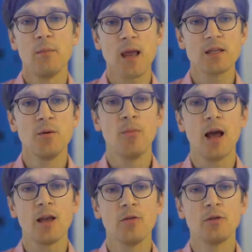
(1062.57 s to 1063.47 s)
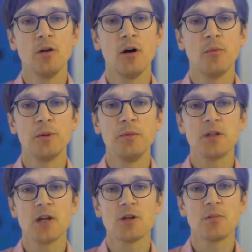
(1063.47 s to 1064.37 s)
maximum likelihood
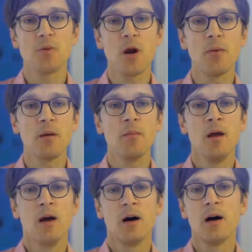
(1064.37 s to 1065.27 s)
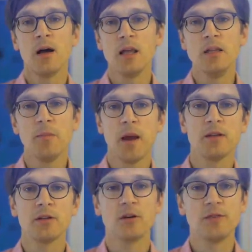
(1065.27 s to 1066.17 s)
optimization problem, uh,
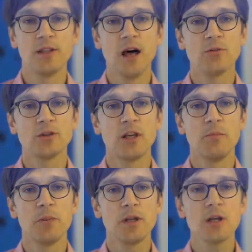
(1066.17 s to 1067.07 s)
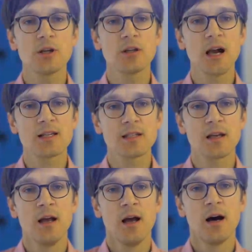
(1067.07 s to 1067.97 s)
independent of the downstream prediction task.
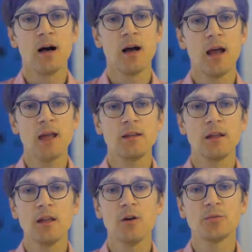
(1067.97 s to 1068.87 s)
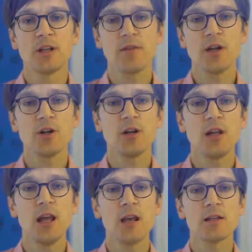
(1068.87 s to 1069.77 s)
Uh, and the key observation
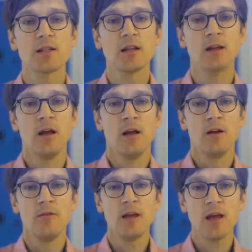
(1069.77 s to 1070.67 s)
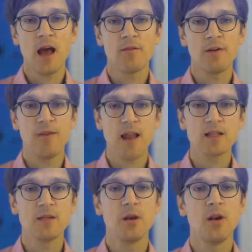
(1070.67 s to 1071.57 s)
here is that we have a
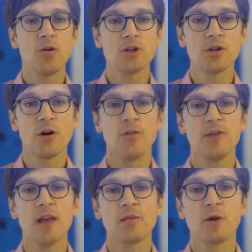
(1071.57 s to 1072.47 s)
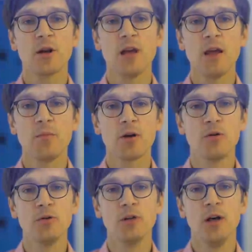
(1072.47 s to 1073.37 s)
flexible notion of network
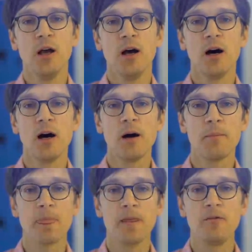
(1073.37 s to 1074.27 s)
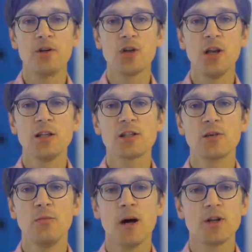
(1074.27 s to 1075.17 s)
neighborhood, um, which leads
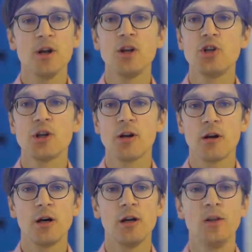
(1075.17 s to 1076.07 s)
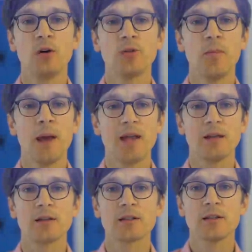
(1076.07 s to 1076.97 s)
to much richer uh, node
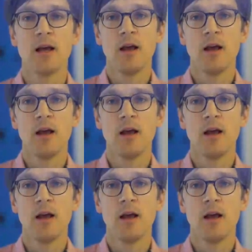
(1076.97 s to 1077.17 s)
embeddings.